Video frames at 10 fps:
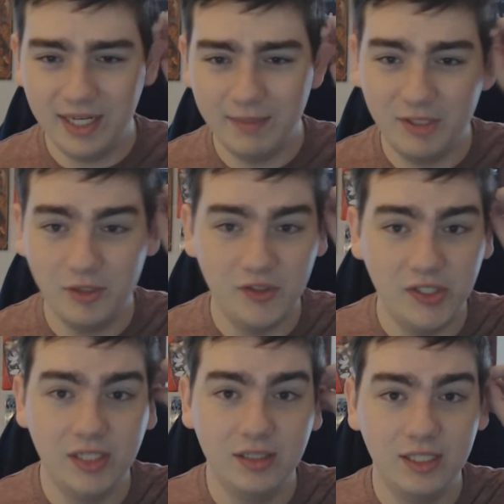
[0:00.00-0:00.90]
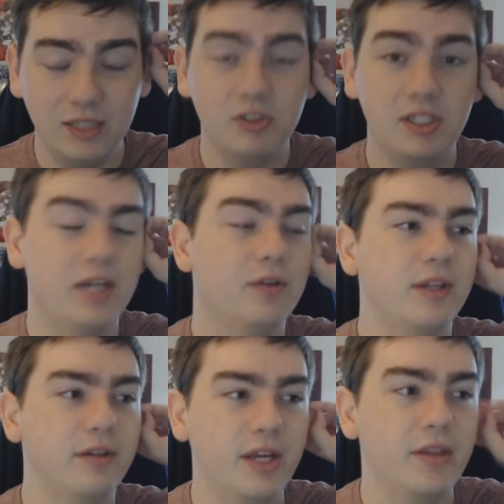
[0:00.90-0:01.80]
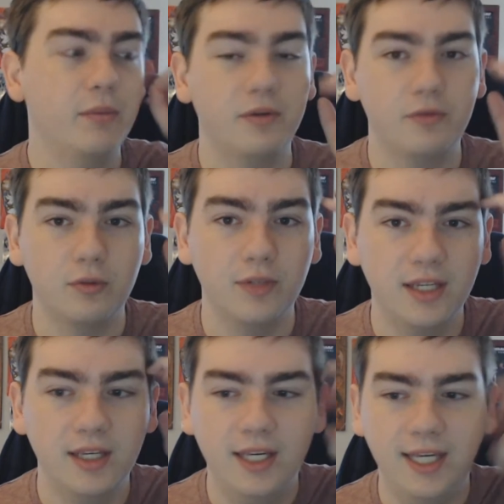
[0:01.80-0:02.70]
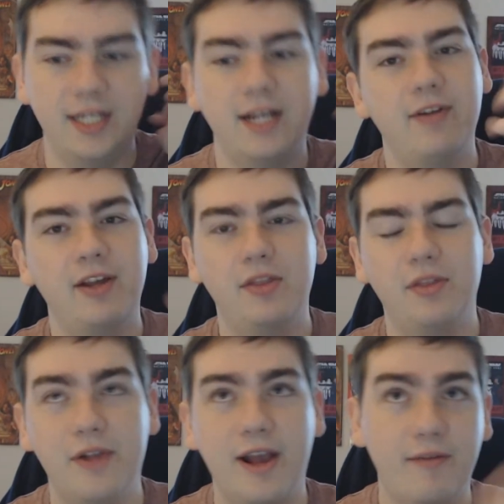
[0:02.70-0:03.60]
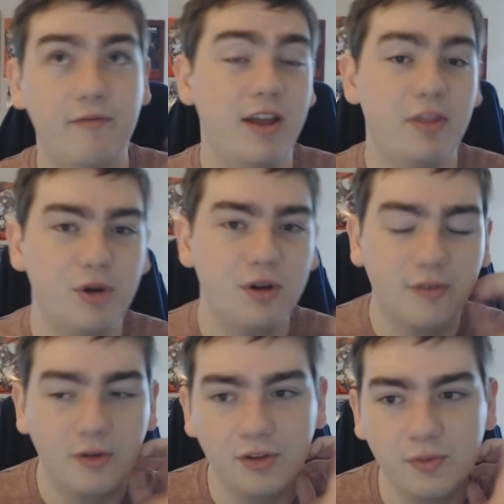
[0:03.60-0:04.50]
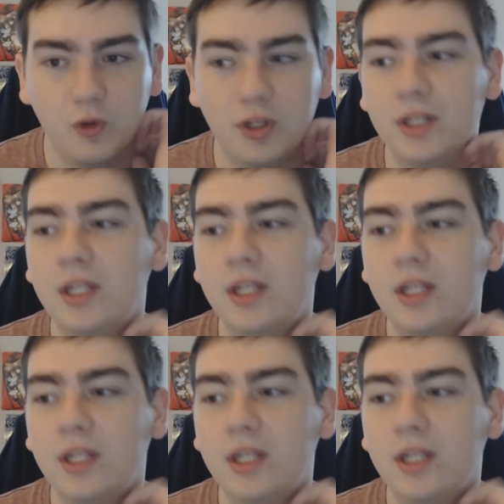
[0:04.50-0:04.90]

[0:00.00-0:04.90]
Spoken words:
still seeing even now that I've had them on for a week, and I've had them off all this morning.